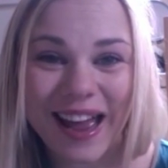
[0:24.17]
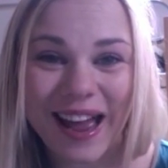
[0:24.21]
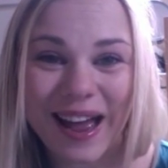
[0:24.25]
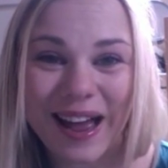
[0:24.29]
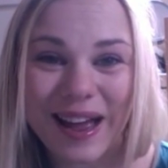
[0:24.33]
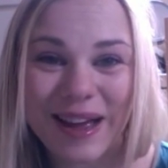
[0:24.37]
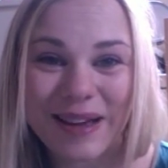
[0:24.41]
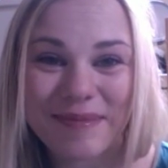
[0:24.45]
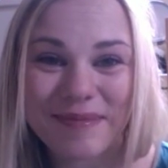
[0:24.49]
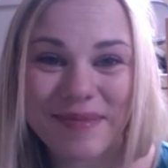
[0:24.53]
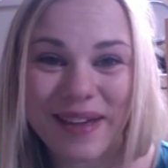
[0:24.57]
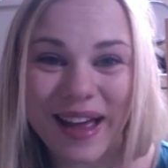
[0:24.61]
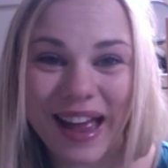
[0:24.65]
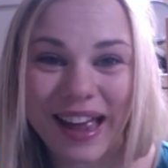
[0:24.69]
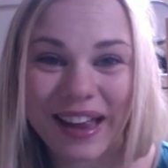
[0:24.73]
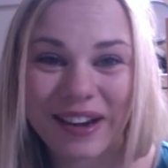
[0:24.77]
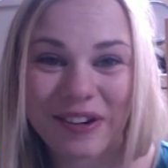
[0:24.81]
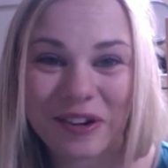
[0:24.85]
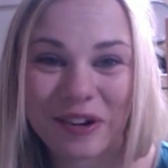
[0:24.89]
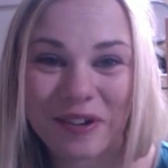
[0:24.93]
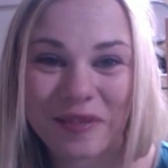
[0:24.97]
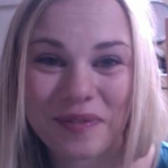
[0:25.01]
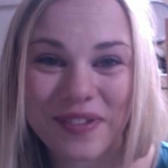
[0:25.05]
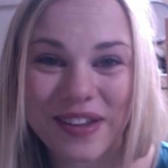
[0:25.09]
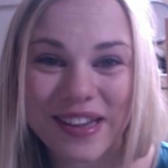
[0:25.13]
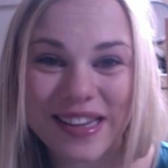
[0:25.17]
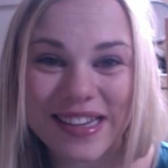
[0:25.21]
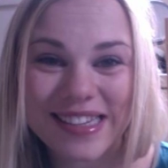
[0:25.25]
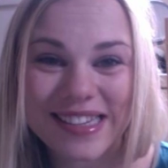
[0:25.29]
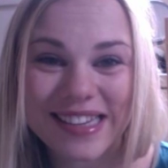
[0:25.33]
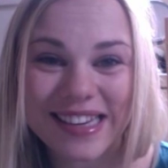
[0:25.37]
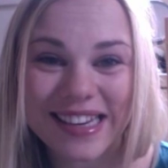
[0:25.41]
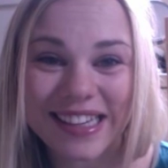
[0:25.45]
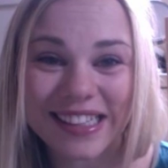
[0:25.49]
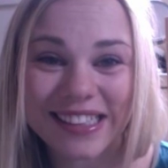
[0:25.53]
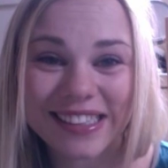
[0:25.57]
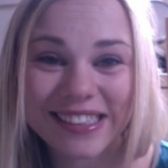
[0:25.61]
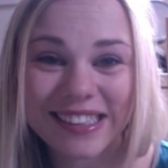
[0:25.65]
and
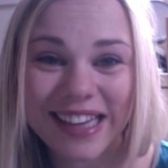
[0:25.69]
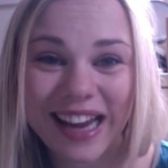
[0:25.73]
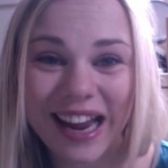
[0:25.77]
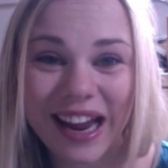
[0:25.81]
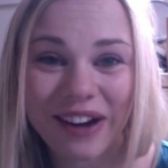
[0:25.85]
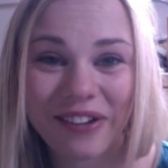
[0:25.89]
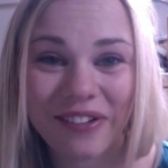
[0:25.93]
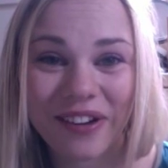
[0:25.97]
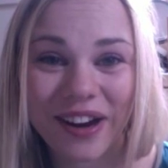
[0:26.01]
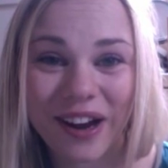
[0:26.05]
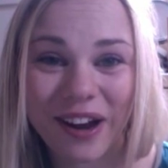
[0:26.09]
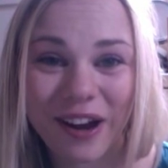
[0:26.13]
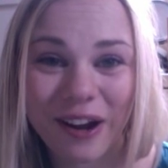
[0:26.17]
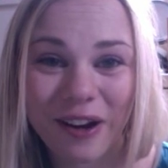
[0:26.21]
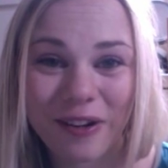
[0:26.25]
obviously sharing